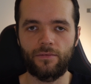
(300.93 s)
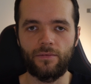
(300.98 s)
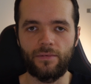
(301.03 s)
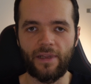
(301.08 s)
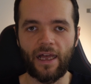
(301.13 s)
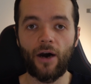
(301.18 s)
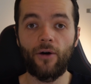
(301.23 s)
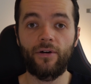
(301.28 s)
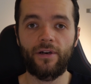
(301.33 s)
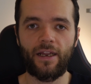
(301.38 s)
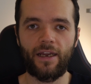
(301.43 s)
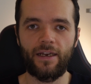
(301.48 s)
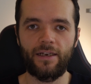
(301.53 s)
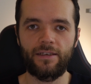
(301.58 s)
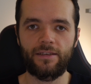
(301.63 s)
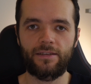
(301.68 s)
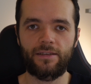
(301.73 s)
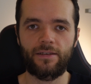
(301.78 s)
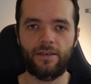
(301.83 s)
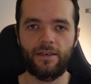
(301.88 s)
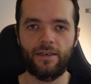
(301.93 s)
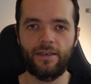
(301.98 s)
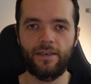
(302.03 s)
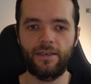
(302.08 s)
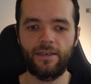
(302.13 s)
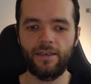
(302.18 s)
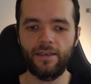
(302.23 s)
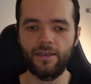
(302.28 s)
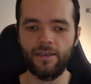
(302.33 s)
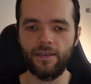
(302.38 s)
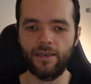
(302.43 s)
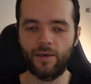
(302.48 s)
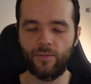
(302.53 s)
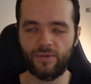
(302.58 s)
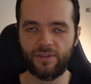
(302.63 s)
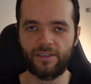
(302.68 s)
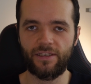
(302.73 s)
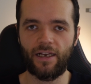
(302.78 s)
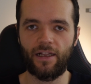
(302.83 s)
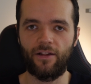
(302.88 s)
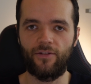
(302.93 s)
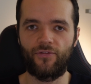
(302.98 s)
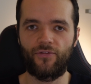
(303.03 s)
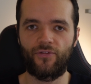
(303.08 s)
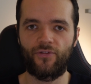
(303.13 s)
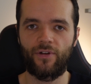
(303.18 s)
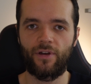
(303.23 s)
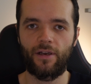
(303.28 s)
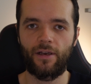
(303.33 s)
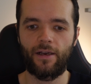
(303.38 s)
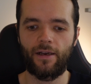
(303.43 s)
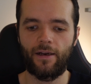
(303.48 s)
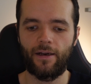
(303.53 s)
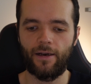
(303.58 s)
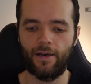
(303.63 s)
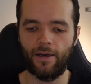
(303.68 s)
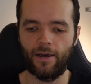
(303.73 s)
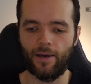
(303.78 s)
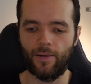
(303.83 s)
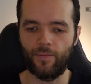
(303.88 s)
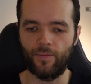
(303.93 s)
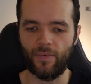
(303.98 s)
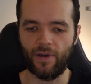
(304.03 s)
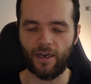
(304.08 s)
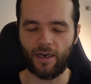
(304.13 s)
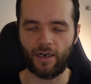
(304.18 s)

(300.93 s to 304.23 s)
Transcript: nowadays, he himself um,